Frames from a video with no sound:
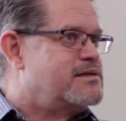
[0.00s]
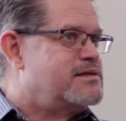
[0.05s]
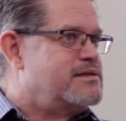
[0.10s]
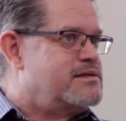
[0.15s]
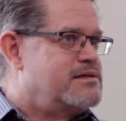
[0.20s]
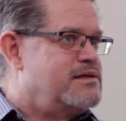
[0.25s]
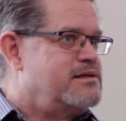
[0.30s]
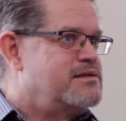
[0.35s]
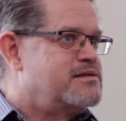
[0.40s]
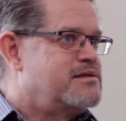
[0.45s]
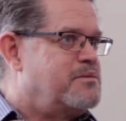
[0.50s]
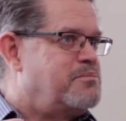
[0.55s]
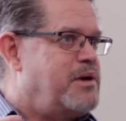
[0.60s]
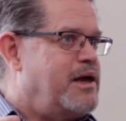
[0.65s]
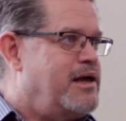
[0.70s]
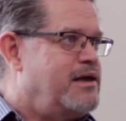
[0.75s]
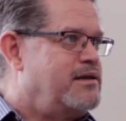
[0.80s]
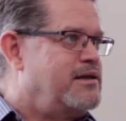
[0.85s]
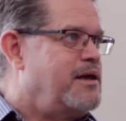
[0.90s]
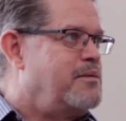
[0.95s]
since the
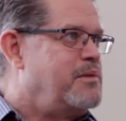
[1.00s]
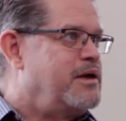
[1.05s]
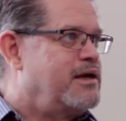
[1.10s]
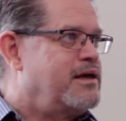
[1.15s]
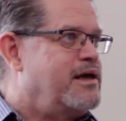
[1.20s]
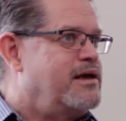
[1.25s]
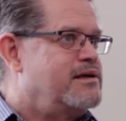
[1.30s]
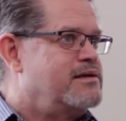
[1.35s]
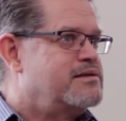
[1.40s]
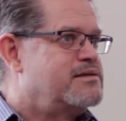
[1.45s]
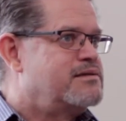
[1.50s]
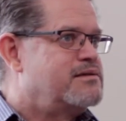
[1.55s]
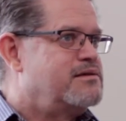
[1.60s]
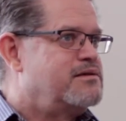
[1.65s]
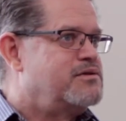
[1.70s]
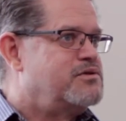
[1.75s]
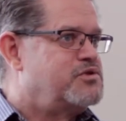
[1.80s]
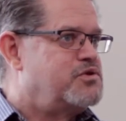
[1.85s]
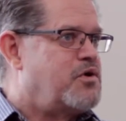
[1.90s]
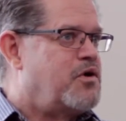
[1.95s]
pandemic has
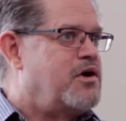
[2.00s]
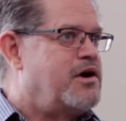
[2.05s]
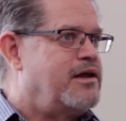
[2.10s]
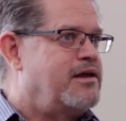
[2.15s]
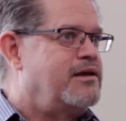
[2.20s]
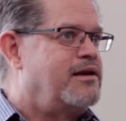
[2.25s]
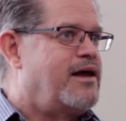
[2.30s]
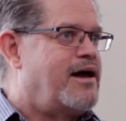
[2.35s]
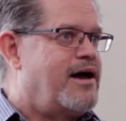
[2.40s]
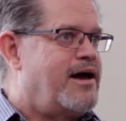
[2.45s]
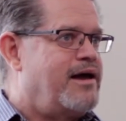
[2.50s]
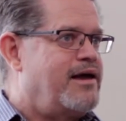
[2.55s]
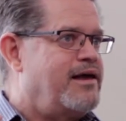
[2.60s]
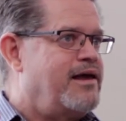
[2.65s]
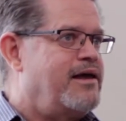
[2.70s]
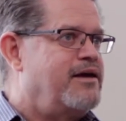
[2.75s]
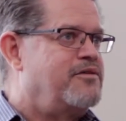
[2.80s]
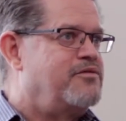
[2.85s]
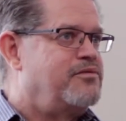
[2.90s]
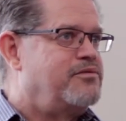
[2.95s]
started, I
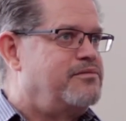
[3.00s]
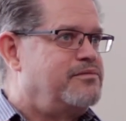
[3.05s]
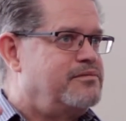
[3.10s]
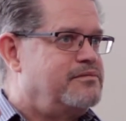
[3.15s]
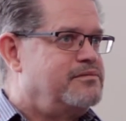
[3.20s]
have